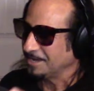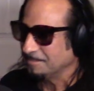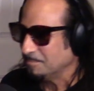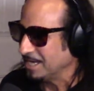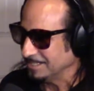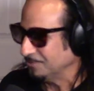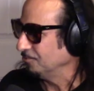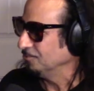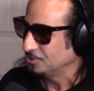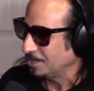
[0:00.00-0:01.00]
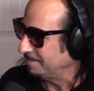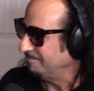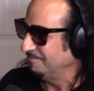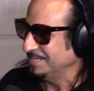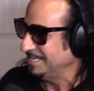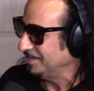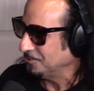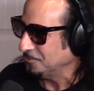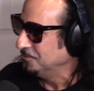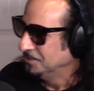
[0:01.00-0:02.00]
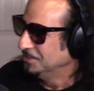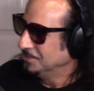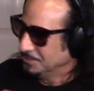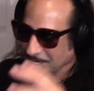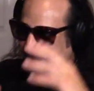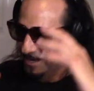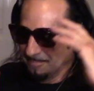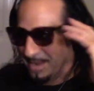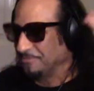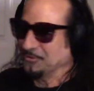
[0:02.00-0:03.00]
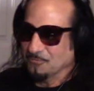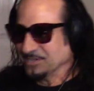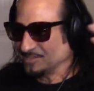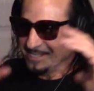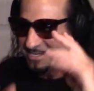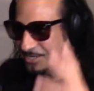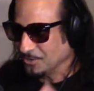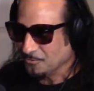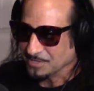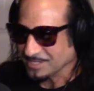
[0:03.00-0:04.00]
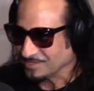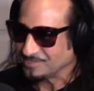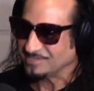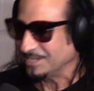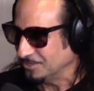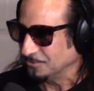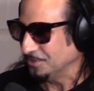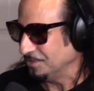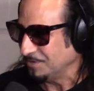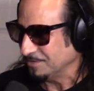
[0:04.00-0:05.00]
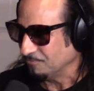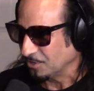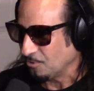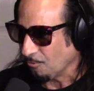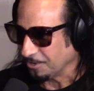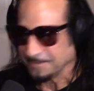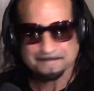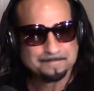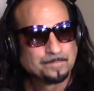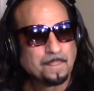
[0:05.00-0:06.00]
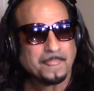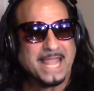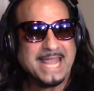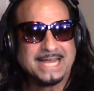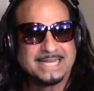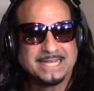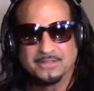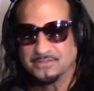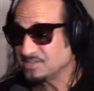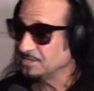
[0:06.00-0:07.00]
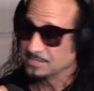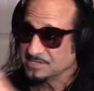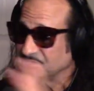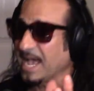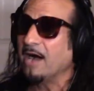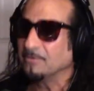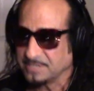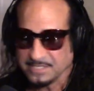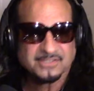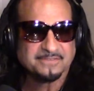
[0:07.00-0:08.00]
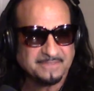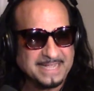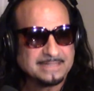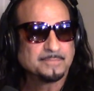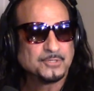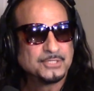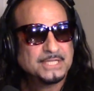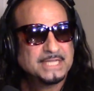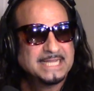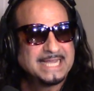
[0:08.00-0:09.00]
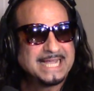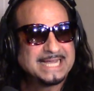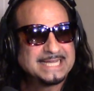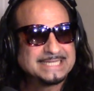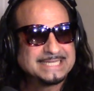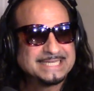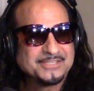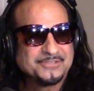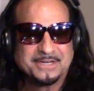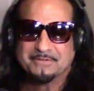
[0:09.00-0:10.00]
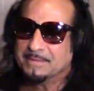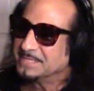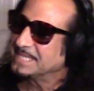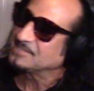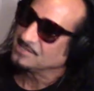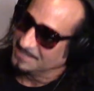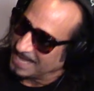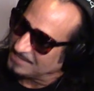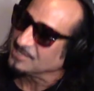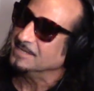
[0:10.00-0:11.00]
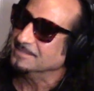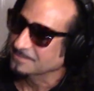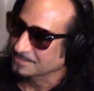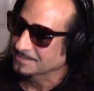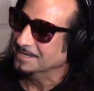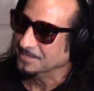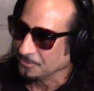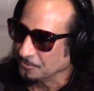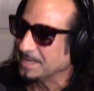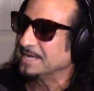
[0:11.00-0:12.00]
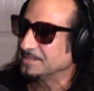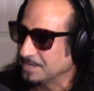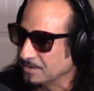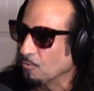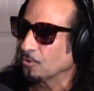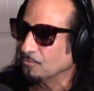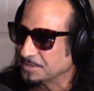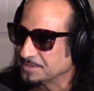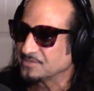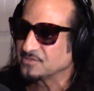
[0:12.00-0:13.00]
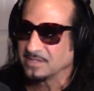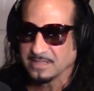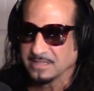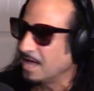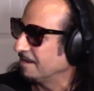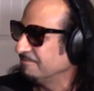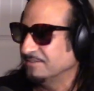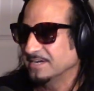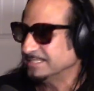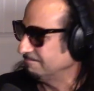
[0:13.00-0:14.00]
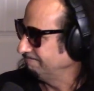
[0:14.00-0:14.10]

of Motley Crue type video uh, about the whiskey to go with the single that we had recorded. And uh, the single is out, it's available. And uh, so anyway, but that's that's a, another band that I work with that's a lot of fun.